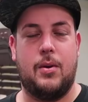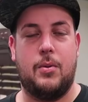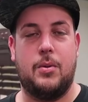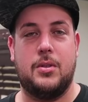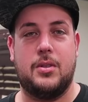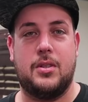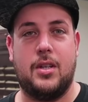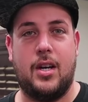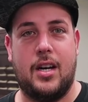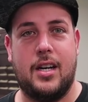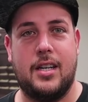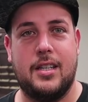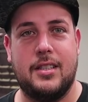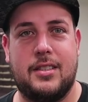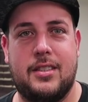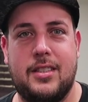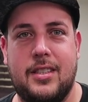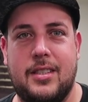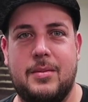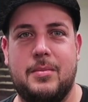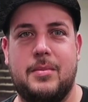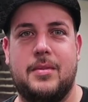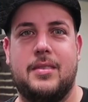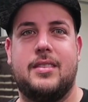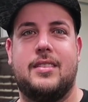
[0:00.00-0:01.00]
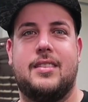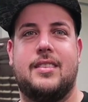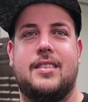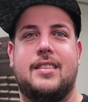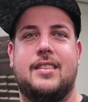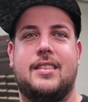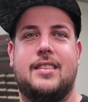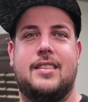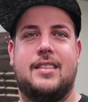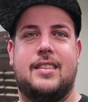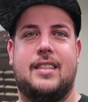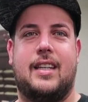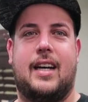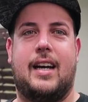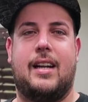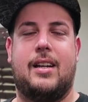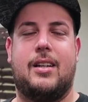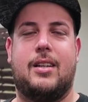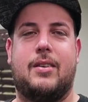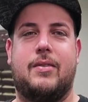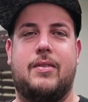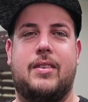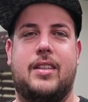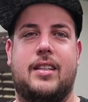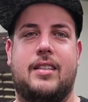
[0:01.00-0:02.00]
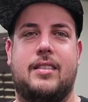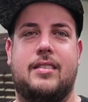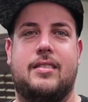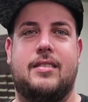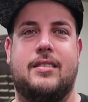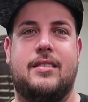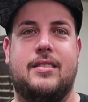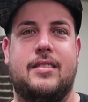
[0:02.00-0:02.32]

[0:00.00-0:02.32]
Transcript: It was awesome. I loved it.